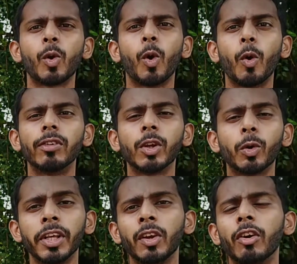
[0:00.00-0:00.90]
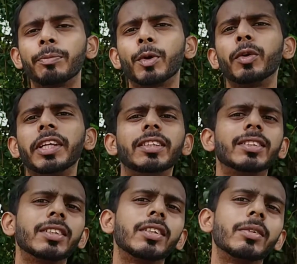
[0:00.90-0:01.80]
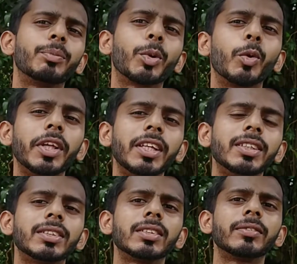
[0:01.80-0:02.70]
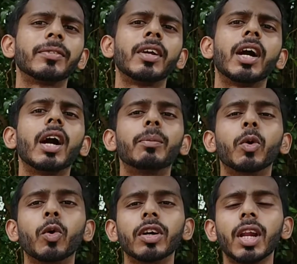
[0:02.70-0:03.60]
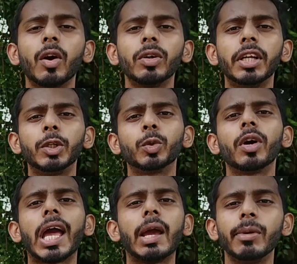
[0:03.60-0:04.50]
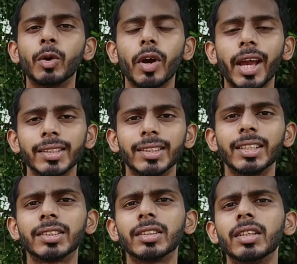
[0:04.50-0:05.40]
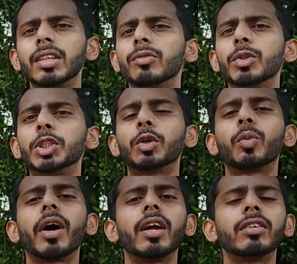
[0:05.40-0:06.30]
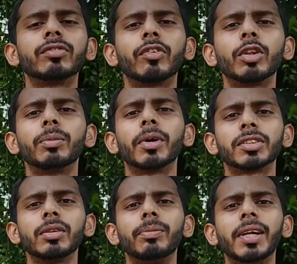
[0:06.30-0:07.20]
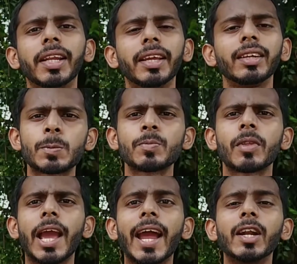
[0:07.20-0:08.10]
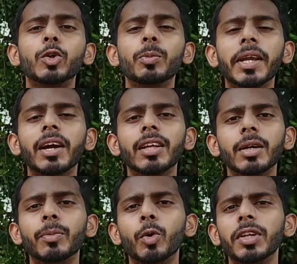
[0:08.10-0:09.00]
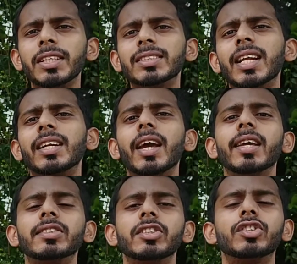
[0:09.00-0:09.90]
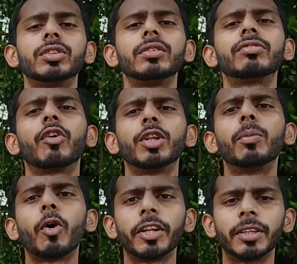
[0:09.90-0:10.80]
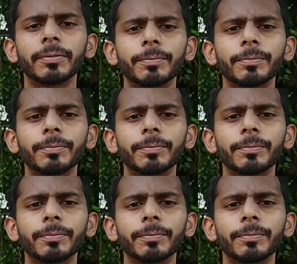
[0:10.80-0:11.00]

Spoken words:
Overloading of proteins. Proteins are broken down into amino acids which required for the muscle building and to make other proteins that are essential for the body.